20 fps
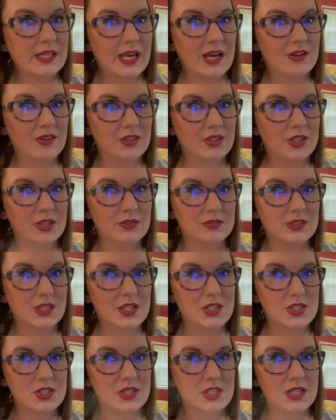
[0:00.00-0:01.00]
out a note
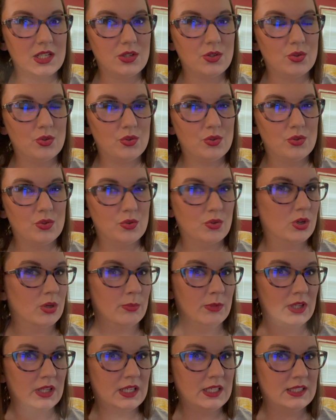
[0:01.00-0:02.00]
that she
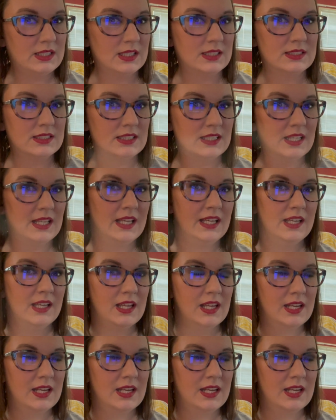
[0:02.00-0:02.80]
normally doesn't hit